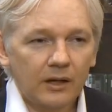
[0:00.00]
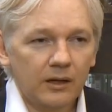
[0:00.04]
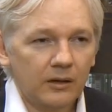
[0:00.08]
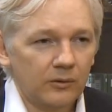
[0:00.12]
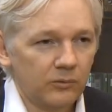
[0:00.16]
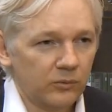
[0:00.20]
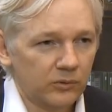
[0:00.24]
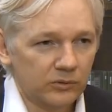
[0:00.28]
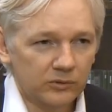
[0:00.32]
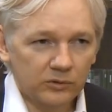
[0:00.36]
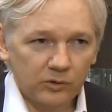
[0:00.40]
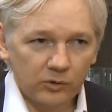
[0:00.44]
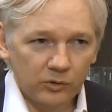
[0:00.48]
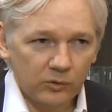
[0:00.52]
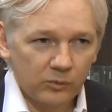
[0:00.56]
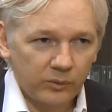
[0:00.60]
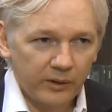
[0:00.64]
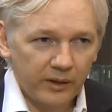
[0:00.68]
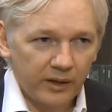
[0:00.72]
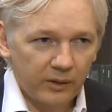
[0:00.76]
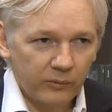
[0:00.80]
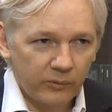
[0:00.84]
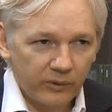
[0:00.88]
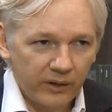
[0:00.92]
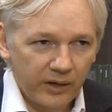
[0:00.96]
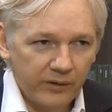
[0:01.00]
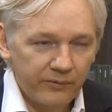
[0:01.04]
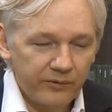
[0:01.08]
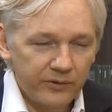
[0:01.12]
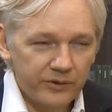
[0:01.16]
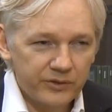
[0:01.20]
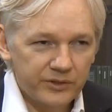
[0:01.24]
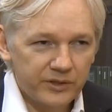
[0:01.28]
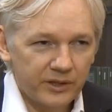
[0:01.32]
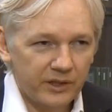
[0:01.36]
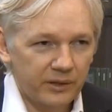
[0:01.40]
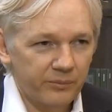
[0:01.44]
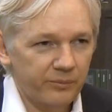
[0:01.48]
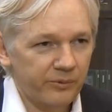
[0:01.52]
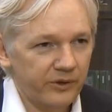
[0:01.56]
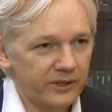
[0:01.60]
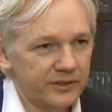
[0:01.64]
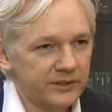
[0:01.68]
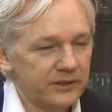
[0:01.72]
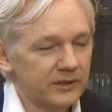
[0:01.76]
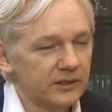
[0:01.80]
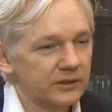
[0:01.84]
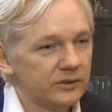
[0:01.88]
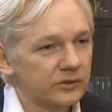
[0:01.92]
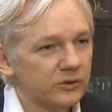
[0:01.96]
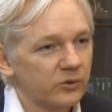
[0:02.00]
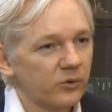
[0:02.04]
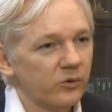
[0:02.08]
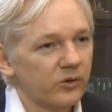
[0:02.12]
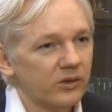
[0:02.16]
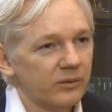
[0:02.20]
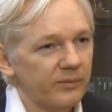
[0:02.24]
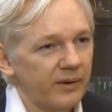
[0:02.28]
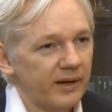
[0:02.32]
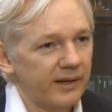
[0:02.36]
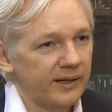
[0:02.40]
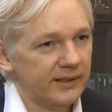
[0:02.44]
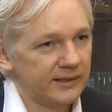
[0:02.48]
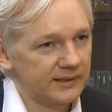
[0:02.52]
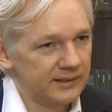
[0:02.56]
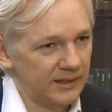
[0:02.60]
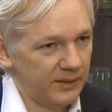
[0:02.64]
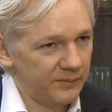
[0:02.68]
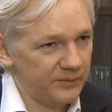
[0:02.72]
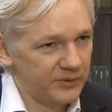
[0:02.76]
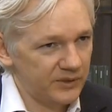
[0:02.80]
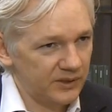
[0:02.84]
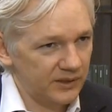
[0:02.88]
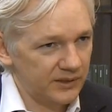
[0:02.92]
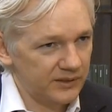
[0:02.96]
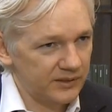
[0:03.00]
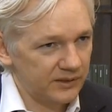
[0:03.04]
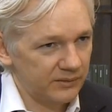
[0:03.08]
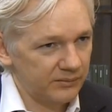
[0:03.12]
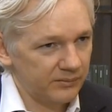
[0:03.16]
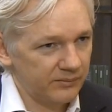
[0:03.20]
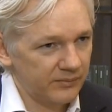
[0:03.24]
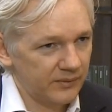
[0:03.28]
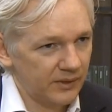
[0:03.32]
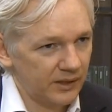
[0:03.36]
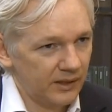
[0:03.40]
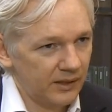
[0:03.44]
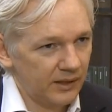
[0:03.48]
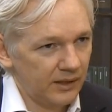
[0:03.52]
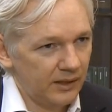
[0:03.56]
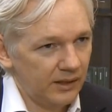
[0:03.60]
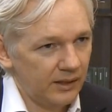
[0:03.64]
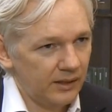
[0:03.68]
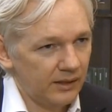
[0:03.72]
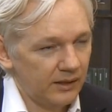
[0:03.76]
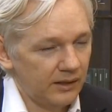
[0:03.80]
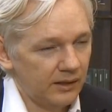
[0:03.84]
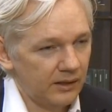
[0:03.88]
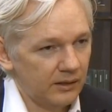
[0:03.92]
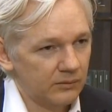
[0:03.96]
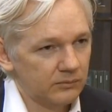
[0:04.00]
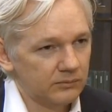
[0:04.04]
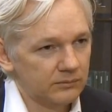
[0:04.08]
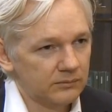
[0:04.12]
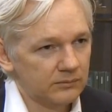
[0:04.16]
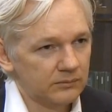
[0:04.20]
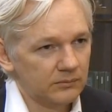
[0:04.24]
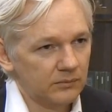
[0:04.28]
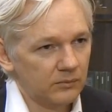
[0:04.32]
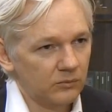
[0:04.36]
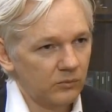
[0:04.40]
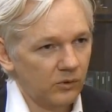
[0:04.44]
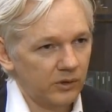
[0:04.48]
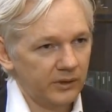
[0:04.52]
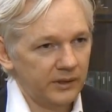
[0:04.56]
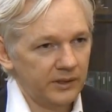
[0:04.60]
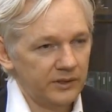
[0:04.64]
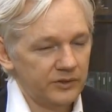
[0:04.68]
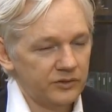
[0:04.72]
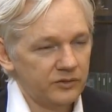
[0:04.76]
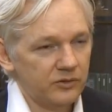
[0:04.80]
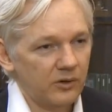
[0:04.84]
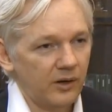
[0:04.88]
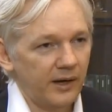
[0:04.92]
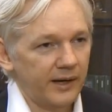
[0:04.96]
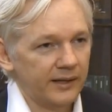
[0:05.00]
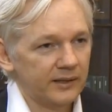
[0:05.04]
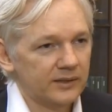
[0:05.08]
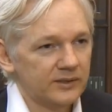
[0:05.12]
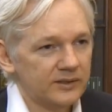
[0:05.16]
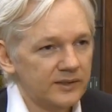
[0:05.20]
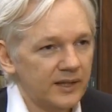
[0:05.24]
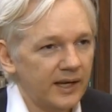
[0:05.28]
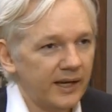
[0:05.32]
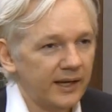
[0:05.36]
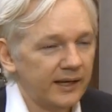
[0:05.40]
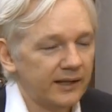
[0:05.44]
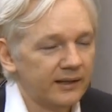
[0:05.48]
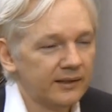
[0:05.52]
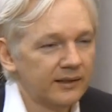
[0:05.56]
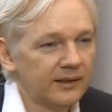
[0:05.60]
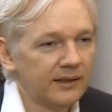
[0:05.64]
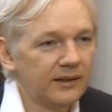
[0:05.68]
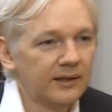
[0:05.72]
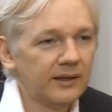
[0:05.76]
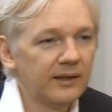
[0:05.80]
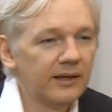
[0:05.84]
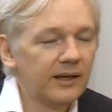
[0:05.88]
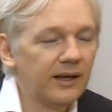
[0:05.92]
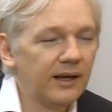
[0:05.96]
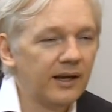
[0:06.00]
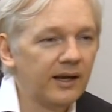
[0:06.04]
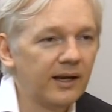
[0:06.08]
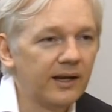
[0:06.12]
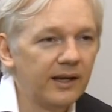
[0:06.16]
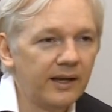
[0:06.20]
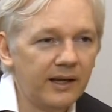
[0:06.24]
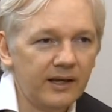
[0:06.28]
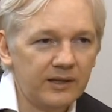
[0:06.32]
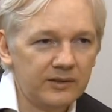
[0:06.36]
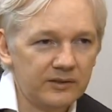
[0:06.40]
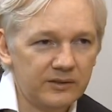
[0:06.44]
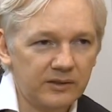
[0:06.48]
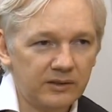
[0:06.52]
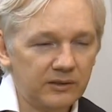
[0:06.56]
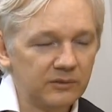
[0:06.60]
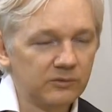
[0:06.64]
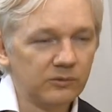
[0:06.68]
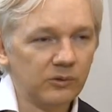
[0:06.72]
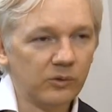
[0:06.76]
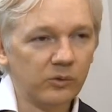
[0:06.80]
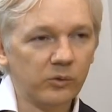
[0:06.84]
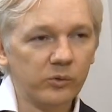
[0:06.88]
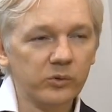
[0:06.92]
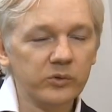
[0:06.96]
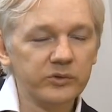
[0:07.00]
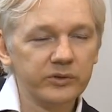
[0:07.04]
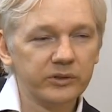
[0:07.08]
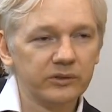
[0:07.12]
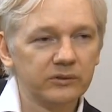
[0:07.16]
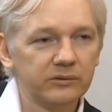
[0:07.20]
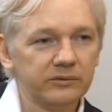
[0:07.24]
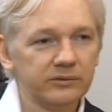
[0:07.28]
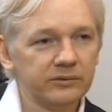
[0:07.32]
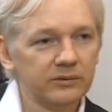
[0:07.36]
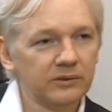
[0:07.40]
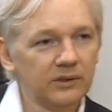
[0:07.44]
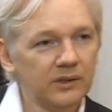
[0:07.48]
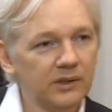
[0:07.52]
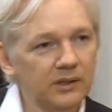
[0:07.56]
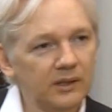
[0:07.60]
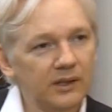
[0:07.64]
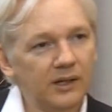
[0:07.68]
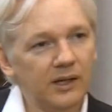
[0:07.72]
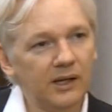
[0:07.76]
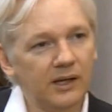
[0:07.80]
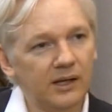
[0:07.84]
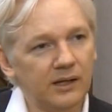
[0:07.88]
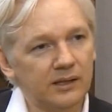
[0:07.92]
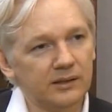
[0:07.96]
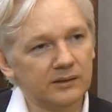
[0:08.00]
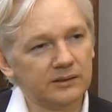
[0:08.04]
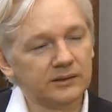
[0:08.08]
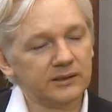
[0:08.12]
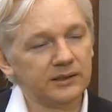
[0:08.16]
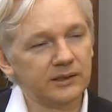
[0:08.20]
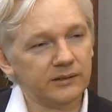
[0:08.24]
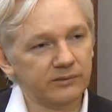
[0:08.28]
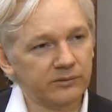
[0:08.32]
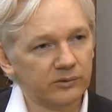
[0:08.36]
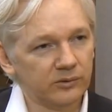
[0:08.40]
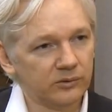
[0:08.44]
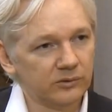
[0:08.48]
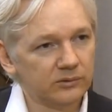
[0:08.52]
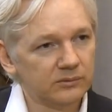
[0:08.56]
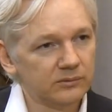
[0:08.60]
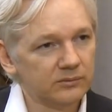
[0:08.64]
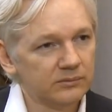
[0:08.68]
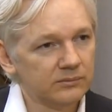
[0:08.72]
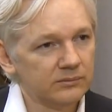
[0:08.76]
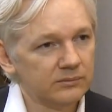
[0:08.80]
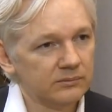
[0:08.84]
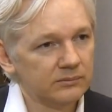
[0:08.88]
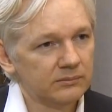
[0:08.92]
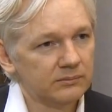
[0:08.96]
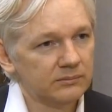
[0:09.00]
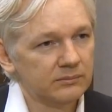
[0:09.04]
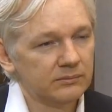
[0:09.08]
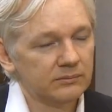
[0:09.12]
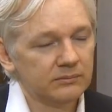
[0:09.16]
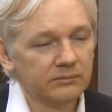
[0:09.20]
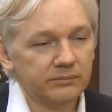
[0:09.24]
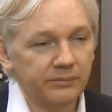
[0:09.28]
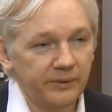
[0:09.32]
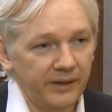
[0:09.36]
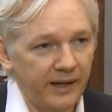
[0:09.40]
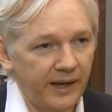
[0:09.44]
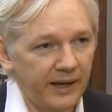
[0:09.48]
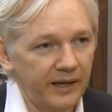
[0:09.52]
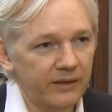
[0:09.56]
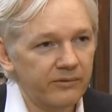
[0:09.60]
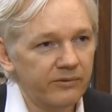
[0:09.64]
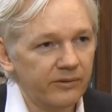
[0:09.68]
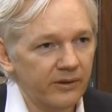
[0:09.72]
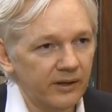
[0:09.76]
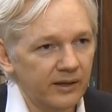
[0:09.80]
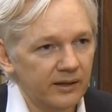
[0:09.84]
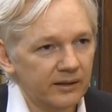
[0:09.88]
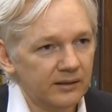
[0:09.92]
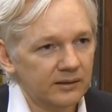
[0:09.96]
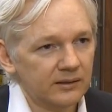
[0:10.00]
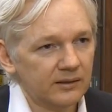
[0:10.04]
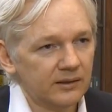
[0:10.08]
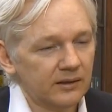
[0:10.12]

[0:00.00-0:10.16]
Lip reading: Well, look, whenever you see a president talk about exceptionalism, what he's trying to say is the rules of civil behavior